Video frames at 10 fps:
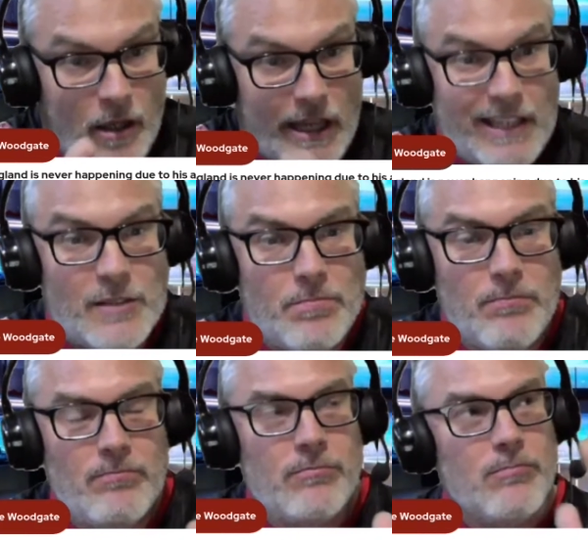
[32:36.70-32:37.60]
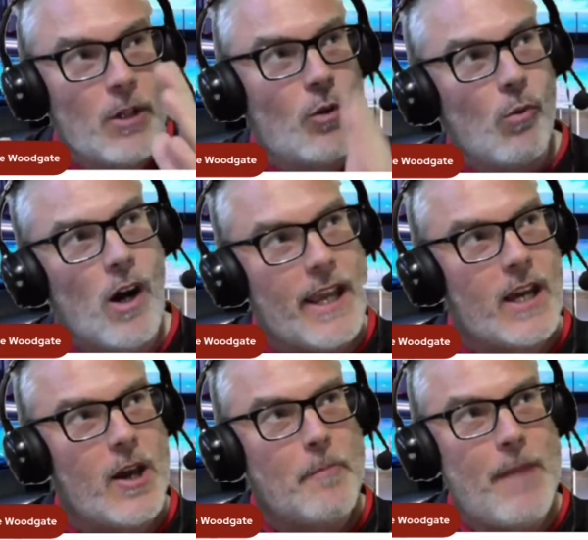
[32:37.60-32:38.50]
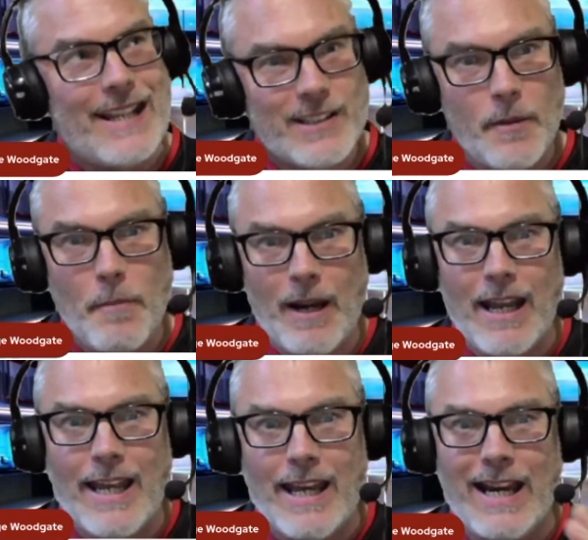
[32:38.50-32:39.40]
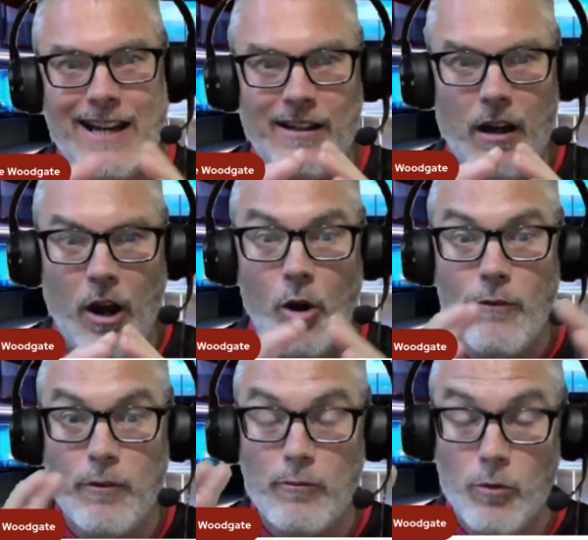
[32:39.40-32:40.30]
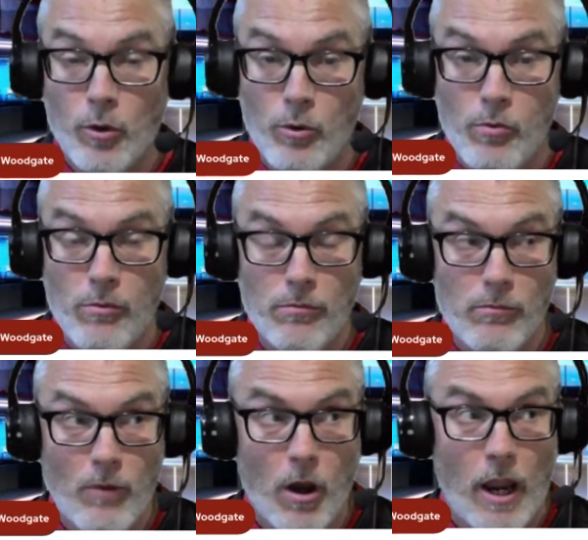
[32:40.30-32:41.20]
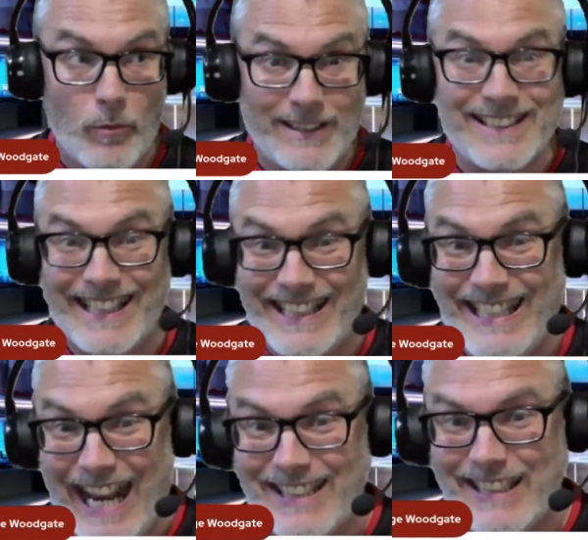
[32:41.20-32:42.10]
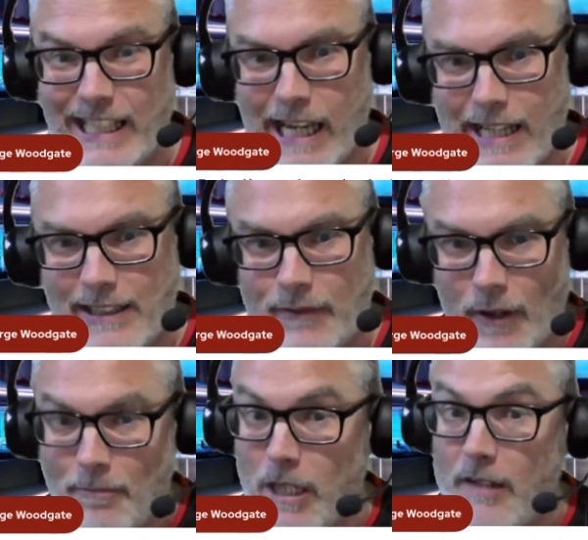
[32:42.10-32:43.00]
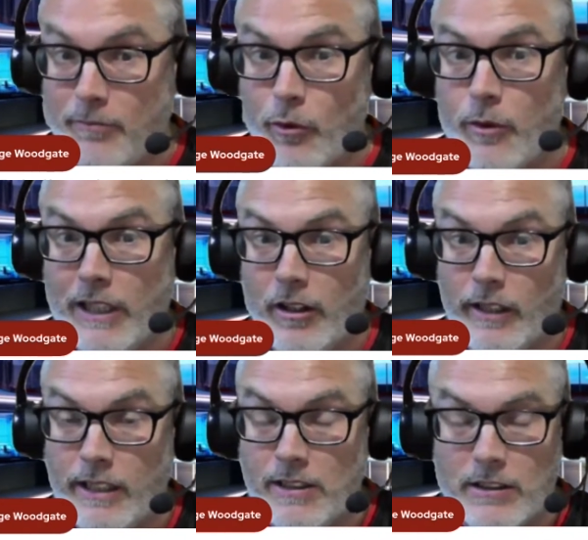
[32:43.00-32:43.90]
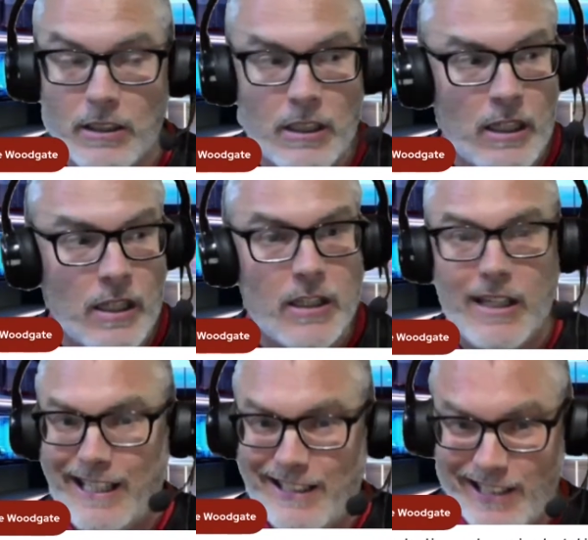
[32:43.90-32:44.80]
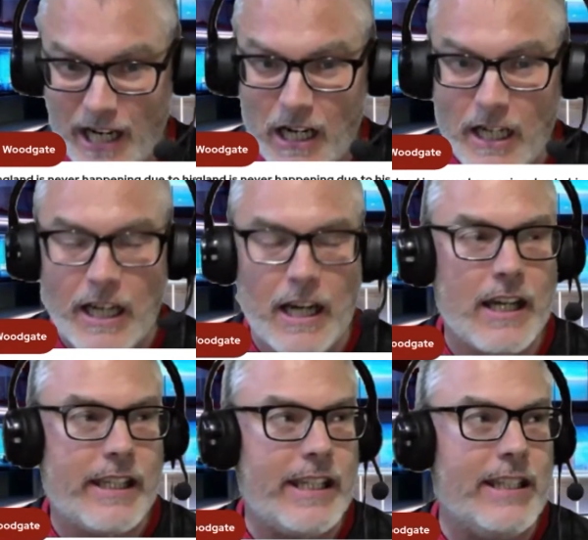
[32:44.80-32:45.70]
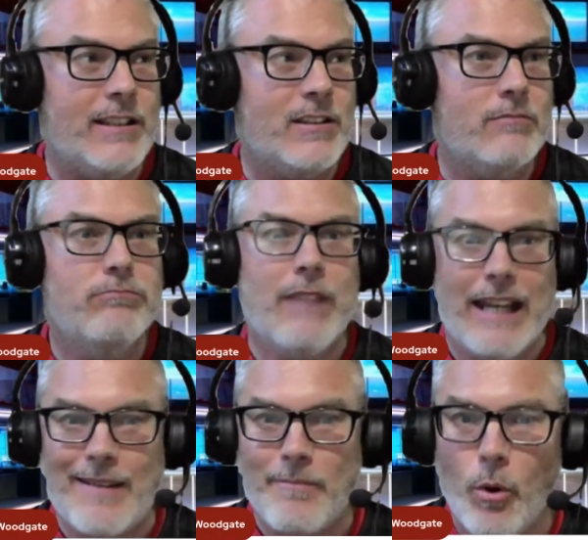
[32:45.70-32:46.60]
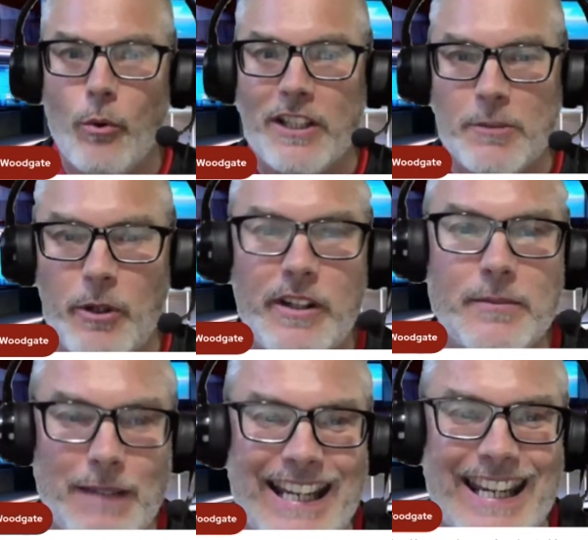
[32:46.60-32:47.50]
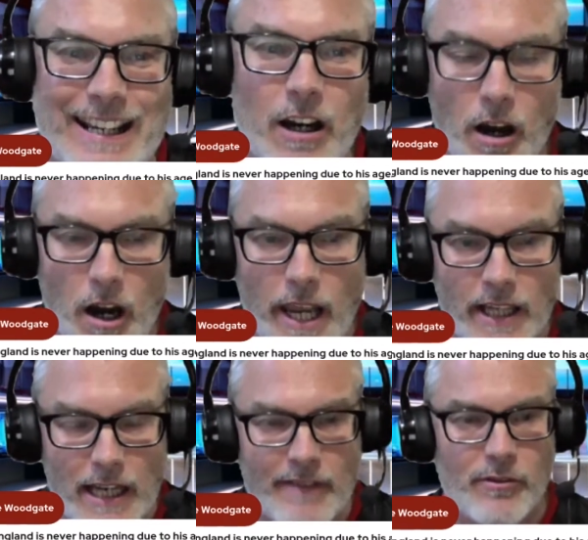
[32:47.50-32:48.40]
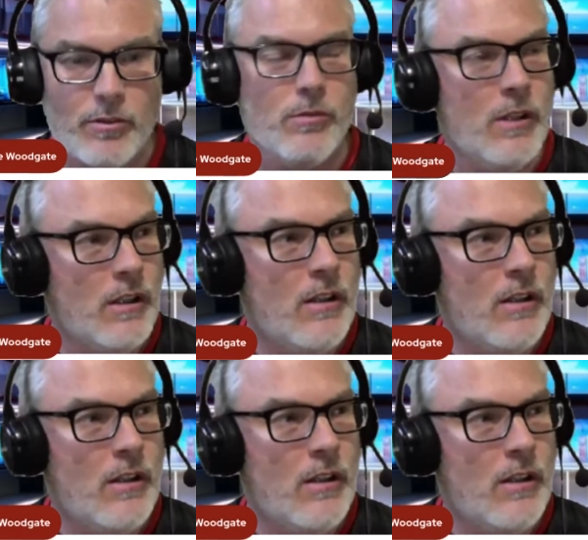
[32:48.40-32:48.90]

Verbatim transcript: Is Maguire a better player overall? I would say yes, he is, if I'm being brutally honest. He's younger. He's had more experience playing at a higher level.